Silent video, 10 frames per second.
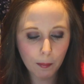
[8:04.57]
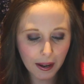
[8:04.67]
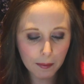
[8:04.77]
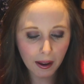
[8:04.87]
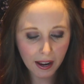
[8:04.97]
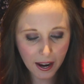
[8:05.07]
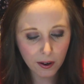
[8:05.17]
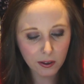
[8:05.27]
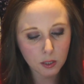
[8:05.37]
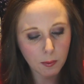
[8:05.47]
made my
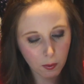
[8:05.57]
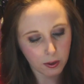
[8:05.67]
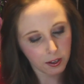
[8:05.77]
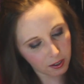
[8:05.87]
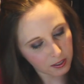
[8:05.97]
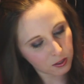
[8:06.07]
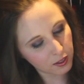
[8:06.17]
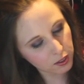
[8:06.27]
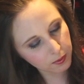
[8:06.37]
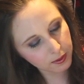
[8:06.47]
hair smell really good. So
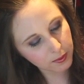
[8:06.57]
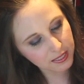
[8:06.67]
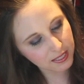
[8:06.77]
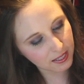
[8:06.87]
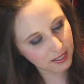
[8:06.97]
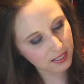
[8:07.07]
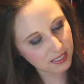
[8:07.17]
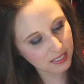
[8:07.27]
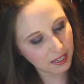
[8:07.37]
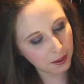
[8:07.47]
this one was in
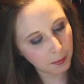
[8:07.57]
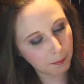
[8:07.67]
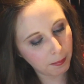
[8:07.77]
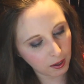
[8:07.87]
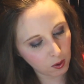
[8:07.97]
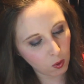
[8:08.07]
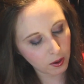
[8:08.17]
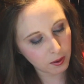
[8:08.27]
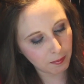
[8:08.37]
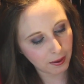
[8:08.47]
Sea
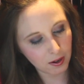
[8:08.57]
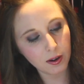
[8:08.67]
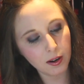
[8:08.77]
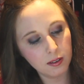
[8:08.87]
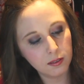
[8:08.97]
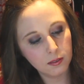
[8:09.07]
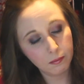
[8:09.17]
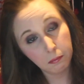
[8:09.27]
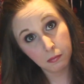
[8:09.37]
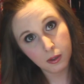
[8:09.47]
Buckhorn Berry,
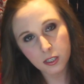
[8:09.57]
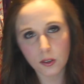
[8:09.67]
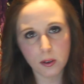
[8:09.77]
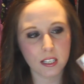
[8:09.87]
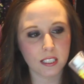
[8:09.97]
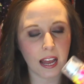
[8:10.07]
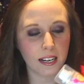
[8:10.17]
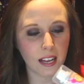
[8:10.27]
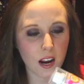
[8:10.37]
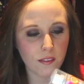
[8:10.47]
so it just
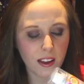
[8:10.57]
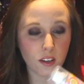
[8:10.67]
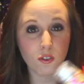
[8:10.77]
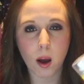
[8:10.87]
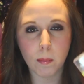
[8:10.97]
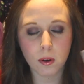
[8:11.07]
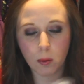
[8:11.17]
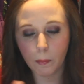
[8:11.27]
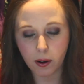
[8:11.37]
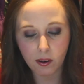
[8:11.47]
had kind of, yeah, a
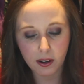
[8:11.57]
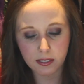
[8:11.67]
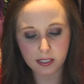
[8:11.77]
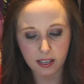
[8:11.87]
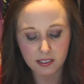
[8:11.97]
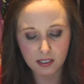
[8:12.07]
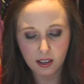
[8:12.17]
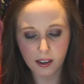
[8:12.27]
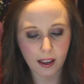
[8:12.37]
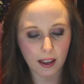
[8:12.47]
tropical berry scent.
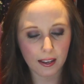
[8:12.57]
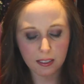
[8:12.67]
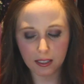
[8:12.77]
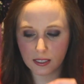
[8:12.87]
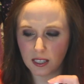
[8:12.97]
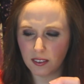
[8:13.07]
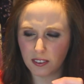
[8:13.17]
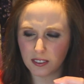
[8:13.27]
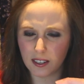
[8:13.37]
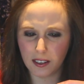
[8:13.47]
And let's see if
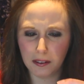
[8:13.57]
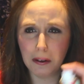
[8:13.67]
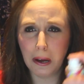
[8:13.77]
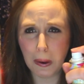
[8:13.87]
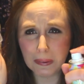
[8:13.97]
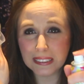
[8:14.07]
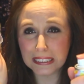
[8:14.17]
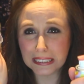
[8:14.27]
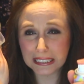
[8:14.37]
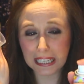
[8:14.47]
there's any, no,
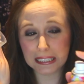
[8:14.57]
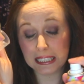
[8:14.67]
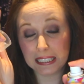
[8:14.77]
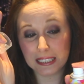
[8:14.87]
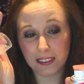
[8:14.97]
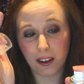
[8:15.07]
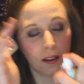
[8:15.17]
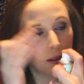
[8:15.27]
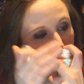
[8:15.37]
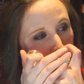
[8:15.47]
there's nothing in it at all,